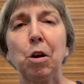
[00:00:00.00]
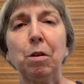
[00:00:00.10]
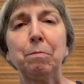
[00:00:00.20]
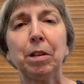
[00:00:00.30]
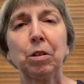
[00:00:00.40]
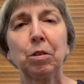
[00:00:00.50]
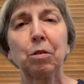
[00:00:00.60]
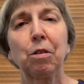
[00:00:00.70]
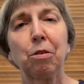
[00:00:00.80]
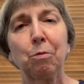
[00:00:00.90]
co
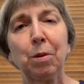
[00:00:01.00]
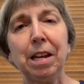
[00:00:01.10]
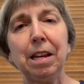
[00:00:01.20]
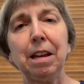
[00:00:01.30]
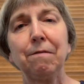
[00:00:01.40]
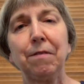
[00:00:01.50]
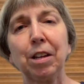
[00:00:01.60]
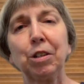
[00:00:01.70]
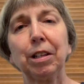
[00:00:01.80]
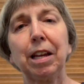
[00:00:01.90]
administer three
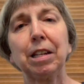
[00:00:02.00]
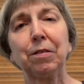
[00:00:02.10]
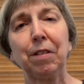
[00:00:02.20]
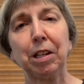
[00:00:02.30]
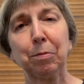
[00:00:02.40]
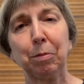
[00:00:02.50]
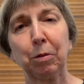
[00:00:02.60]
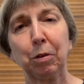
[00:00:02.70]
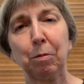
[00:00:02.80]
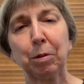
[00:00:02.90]
vasculitis Facebook
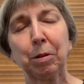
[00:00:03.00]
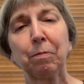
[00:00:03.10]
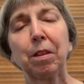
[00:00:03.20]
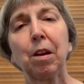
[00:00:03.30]
groups